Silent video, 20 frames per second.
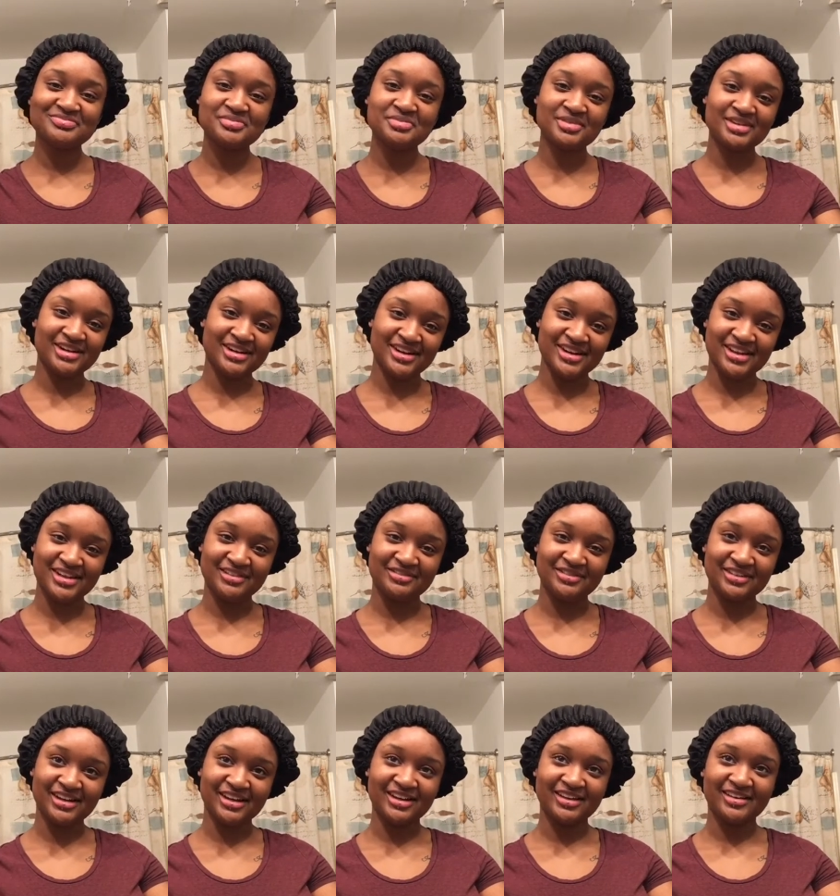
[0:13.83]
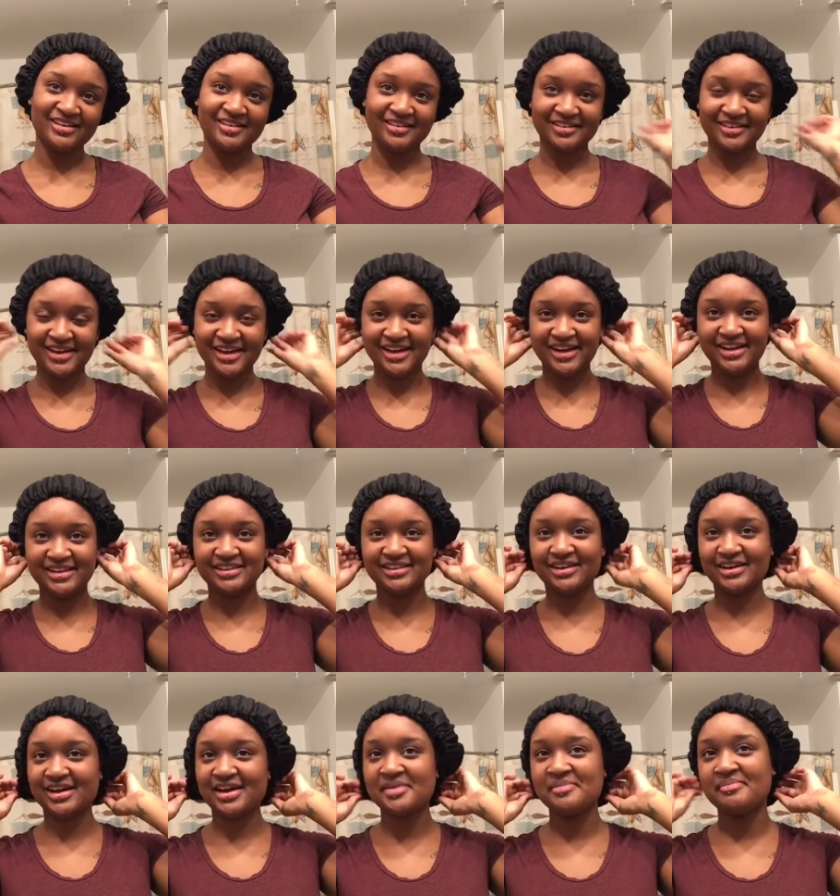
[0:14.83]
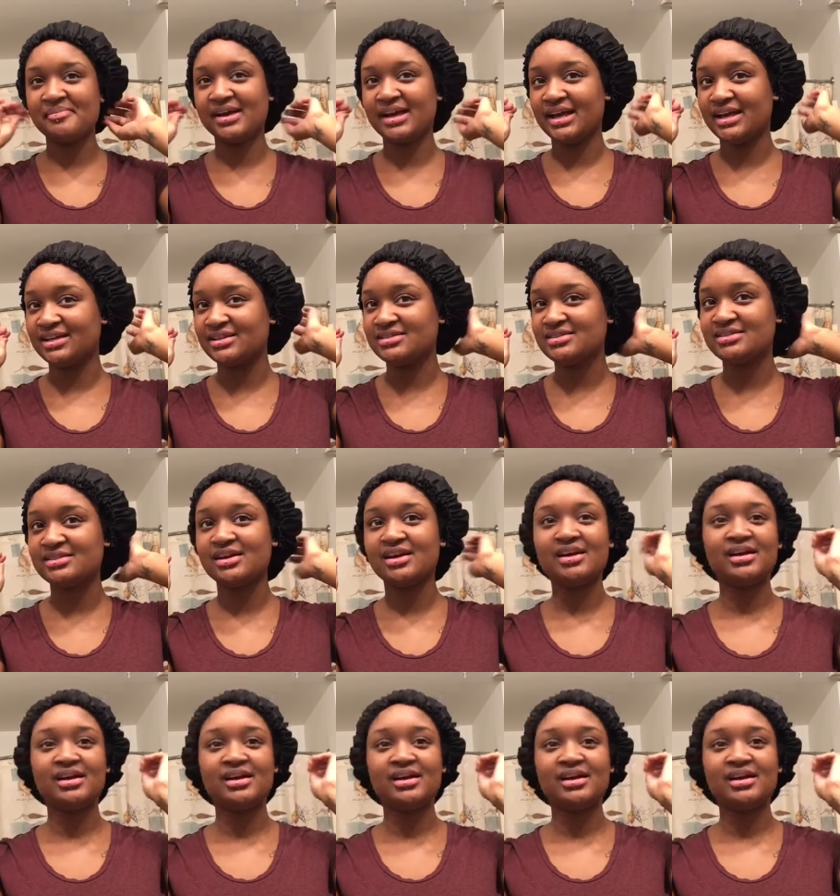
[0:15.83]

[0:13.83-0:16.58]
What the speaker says: with another video and I look a mess.